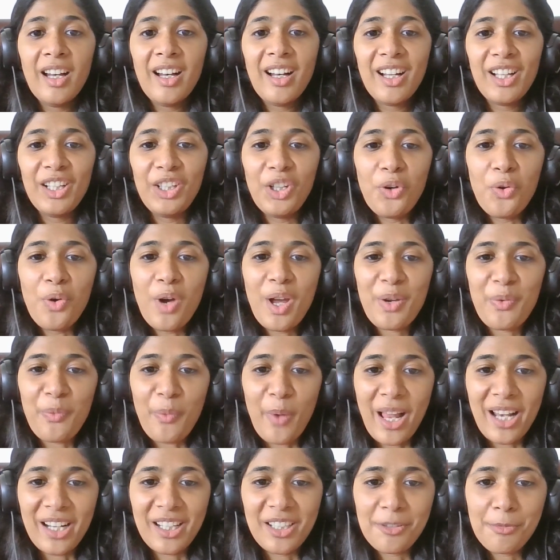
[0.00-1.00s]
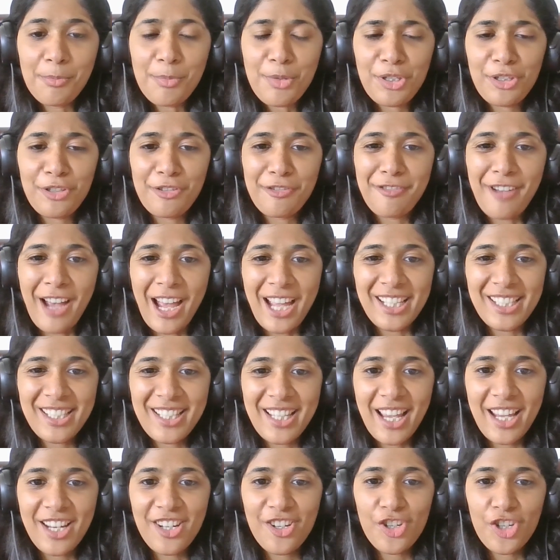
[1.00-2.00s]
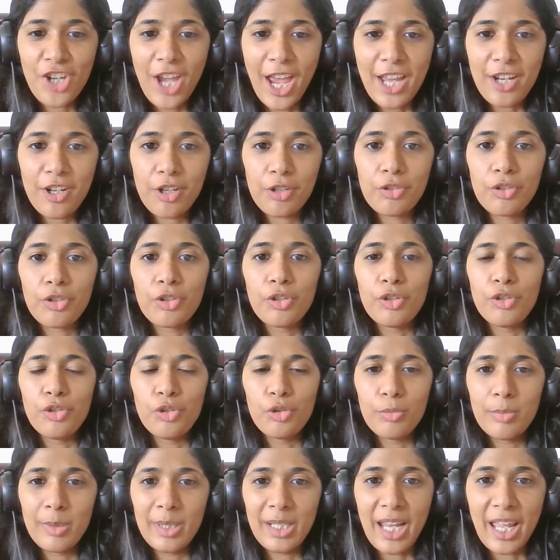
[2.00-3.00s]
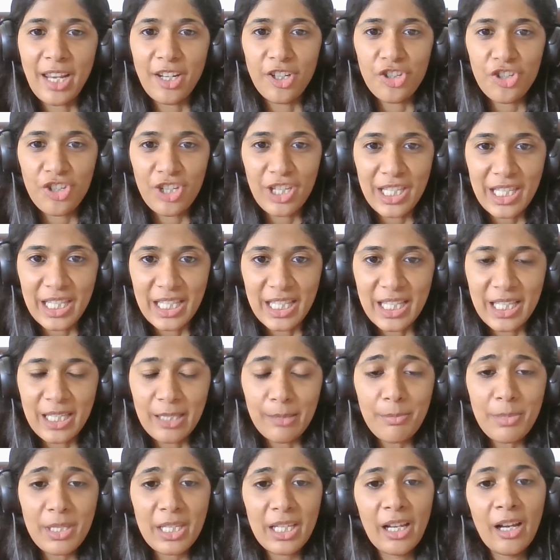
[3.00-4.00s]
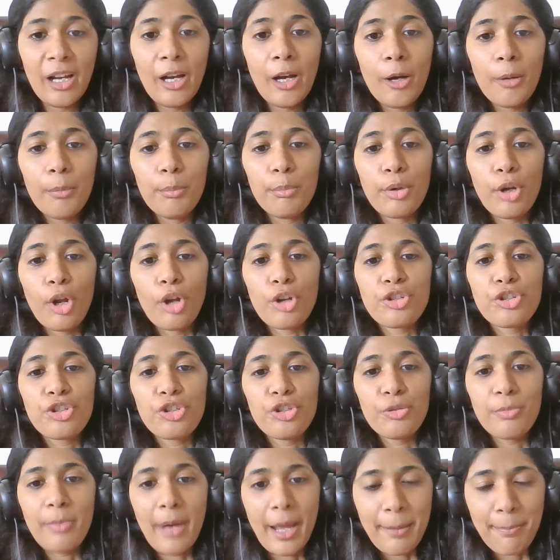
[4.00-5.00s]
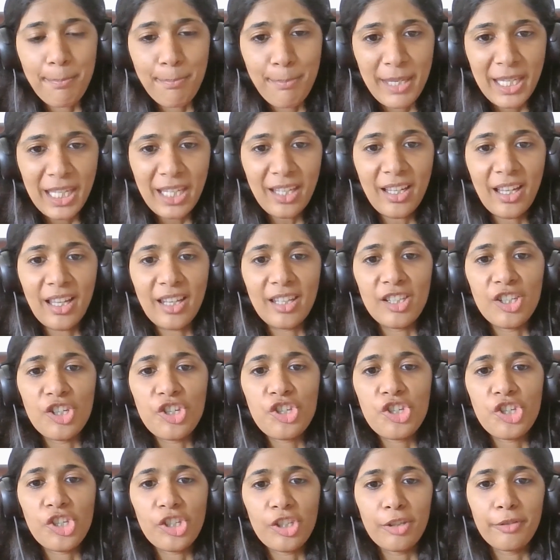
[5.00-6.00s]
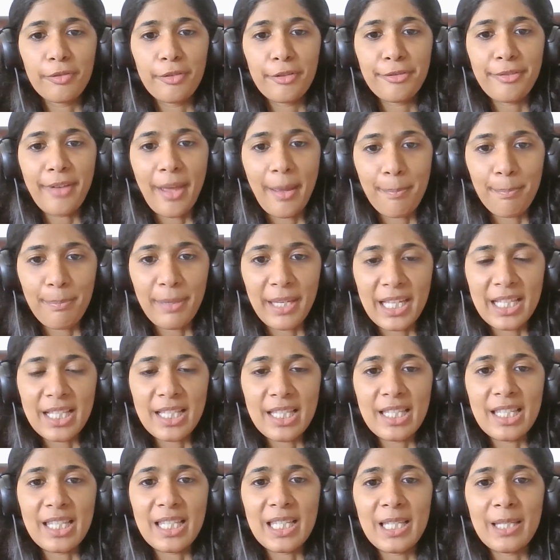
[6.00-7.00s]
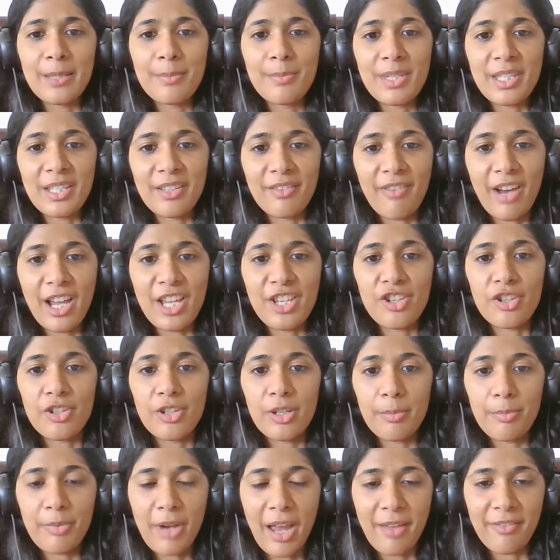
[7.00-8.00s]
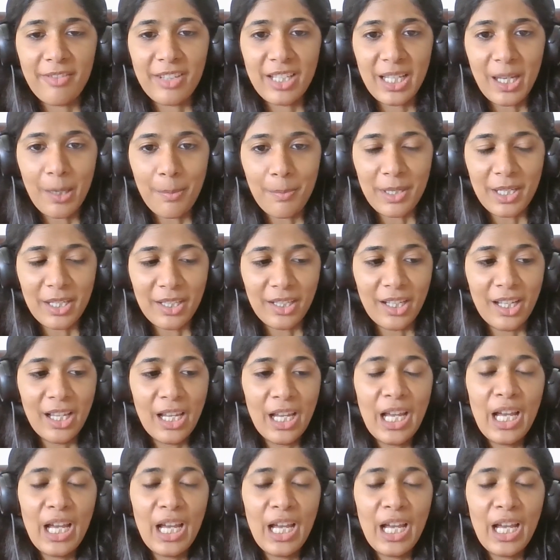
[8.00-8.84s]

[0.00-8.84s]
Hello and welcome to the Fireside Chat on the Renewable Energy Systems, brought to you by PEAK, an initiative of Ensystems Advisory Private Limited.